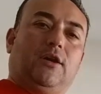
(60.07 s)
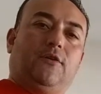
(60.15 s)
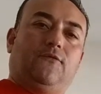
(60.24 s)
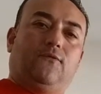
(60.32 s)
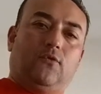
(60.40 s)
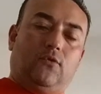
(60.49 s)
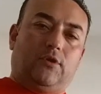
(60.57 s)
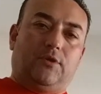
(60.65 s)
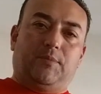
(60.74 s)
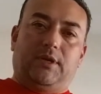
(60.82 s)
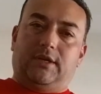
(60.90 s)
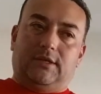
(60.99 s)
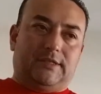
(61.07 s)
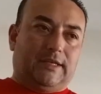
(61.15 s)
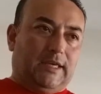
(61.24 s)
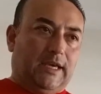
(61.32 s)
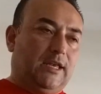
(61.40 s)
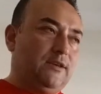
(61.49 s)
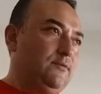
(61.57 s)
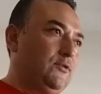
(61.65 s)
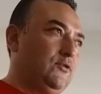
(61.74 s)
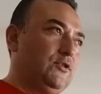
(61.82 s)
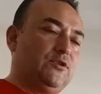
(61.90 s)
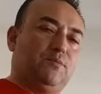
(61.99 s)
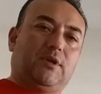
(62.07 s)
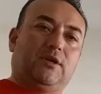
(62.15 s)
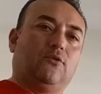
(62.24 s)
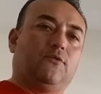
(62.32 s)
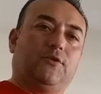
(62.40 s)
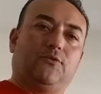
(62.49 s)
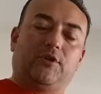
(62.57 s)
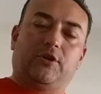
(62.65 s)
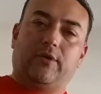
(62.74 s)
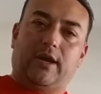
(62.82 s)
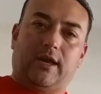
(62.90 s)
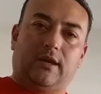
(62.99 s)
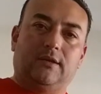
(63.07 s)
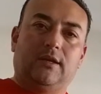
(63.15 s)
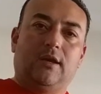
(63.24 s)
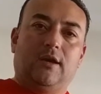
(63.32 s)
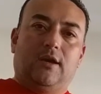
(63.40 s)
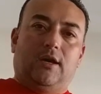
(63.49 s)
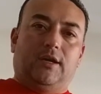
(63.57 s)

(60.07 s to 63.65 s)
afford, because again, you just spend over 3 grand